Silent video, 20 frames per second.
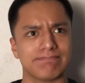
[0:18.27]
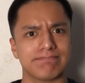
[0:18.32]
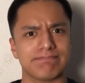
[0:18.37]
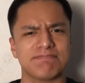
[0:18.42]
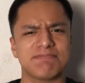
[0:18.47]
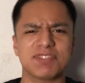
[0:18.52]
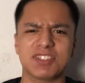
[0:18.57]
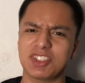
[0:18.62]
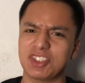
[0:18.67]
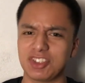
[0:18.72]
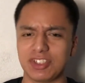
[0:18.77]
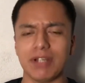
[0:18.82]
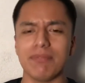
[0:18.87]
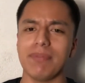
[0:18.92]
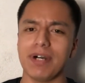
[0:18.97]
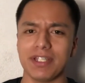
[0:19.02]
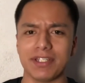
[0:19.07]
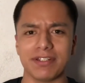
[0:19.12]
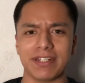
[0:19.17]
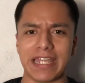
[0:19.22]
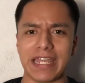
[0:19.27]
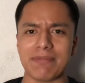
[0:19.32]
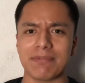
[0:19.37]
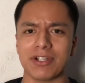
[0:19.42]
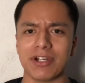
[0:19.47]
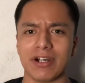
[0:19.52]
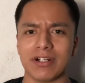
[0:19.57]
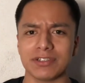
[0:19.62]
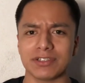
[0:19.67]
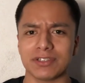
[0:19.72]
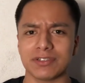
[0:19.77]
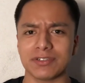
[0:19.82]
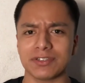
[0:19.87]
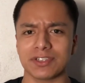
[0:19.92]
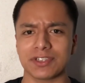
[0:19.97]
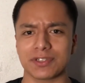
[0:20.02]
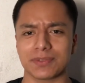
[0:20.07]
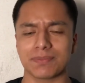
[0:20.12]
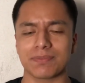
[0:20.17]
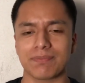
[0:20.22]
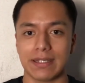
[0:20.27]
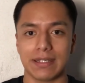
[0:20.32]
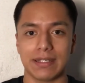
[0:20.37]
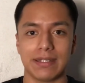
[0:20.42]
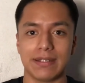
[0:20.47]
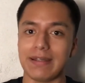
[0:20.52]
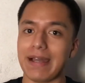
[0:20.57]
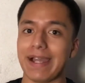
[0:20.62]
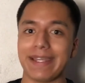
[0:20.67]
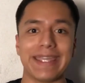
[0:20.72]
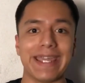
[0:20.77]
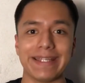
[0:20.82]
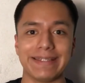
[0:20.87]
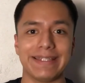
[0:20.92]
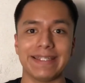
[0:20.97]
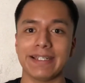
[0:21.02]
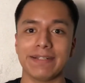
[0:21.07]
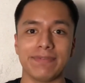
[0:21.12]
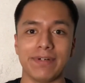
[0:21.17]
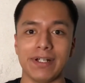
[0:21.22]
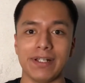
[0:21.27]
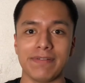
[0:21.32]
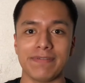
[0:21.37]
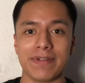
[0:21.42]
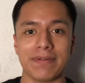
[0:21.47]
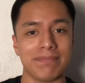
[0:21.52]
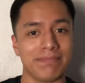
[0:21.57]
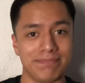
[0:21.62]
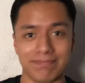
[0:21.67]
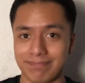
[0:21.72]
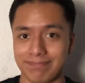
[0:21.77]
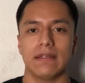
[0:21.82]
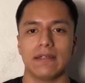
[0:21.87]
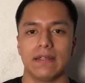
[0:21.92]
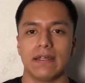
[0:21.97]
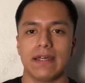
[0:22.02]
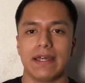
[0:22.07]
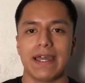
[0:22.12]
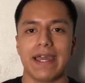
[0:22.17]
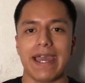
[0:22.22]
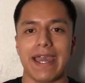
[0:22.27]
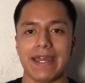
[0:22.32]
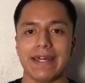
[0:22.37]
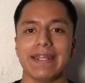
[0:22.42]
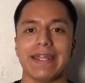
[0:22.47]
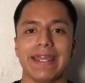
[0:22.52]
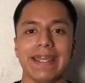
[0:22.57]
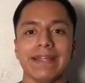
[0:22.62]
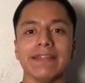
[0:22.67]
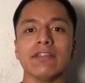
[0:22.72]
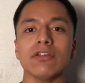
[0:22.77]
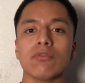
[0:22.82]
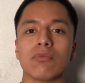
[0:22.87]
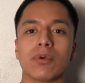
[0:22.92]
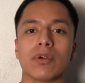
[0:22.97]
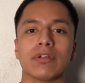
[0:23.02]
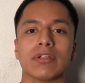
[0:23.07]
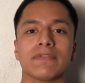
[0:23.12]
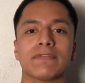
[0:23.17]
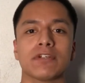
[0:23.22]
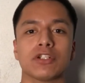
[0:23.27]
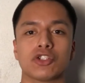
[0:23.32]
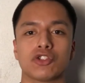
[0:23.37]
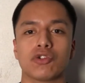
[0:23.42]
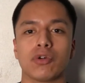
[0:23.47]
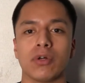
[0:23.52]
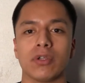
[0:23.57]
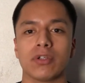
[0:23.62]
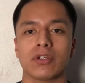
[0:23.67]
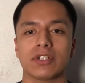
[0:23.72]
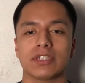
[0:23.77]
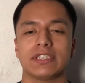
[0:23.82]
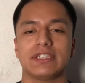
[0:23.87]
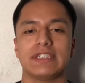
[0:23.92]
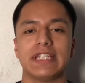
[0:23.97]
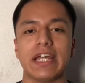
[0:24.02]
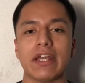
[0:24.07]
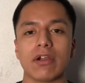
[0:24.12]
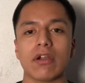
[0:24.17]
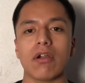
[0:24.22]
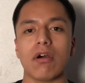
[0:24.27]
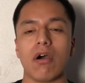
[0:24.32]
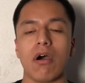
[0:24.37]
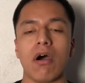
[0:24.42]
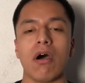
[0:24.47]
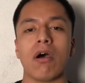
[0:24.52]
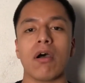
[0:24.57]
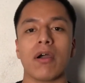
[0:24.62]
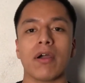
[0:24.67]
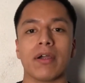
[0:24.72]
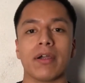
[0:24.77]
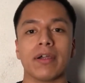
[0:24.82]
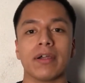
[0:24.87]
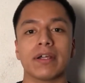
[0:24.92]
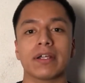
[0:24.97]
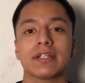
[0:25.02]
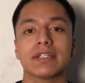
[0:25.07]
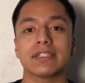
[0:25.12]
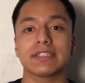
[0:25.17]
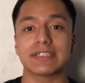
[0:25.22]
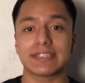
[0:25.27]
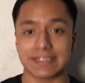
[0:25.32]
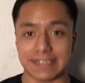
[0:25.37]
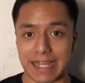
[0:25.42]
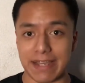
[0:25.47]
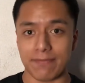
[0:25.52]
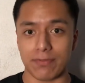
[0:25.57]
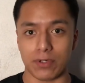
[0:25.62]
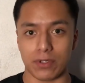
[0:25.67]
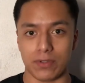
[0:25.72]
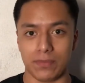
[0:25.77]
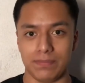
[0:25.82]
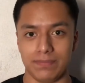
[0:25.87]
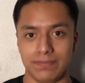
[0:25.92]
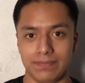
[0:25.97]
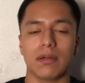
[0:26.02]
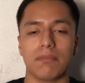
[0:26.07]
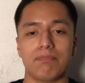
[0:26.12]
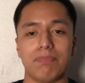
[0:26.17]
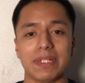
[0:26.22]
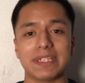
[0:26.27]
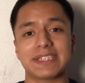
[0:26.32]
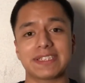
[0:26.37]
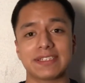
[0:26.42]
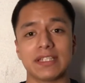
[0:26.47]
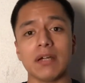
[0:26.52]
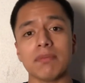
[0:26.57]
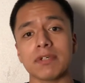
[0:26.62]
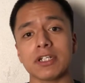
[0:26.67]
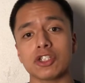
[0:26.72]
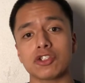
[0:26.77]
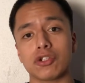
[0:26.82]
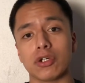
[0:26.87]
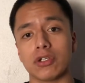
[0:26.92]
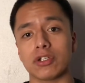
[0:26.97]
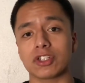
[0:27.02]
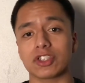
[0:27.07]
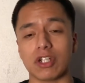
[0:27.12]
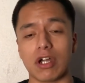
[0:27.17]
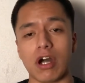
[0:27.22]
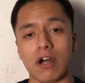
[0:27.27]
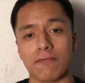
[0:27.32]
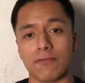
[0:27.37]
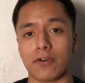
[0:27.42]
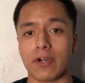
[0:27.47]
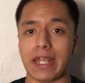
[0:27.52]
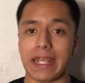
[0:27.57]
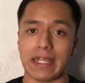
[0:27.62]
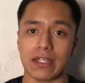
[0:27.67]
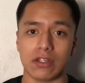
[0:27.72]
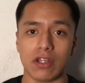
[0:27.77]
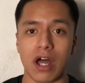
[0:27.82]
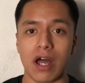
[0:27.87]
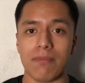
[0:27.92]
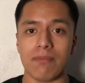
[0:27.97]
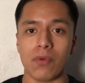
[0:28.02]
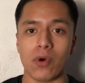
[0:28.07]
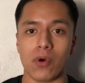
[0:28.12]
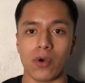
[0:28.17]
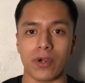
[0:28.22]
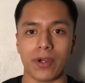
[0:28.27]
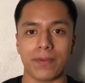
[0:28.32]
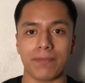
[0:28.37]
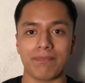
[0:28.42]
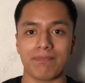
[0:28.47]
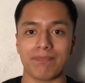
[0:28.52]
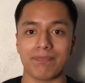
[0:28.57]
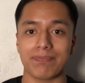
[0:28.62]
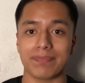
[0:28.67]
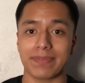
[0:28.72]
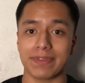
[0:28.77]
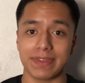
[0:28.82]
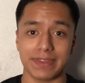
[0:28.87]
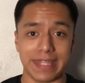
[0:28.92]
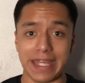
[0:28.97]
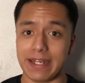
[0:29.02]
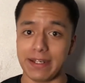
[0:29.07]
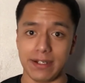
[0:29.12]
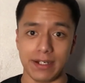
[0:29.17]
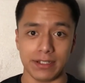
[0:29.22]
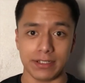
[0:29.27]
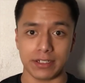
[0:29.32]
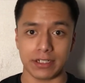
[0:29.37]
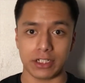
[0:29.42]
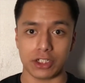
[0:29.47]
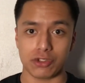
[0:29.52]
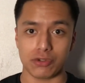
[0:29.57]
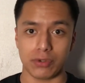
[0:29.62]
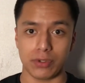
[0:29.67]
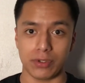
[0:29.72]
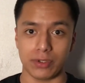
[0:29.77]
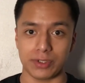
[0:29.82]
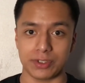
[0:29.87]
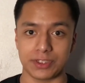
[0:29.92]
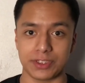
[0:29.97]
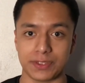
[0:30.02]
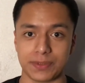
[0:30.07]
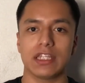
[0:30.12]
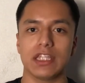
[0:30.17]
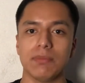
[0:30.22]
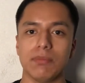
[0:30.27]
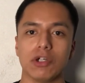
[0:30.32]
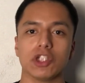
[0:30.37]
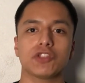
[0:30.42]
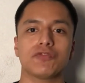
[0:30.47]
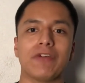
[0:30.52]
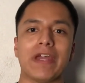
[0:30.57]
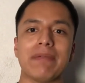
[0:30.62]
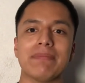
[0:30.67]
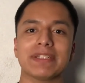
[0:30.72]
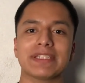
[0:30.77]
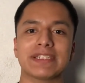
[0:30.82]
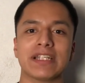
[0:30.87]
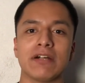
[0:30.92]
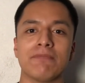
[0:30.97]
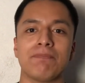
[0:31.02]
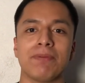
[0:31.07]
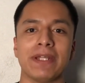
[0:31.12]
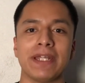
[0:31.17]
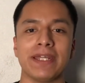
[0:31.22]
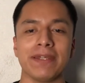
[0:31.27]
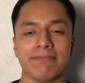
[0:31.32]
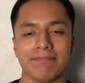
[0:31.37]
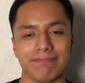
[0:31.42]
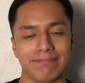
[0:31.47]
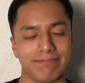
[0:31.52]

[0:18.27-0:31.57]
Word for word: some other game consoles, I can't think of all of them. And in the world of controllers there are several, but some controllers offer a lot more than other controllers. The most famous company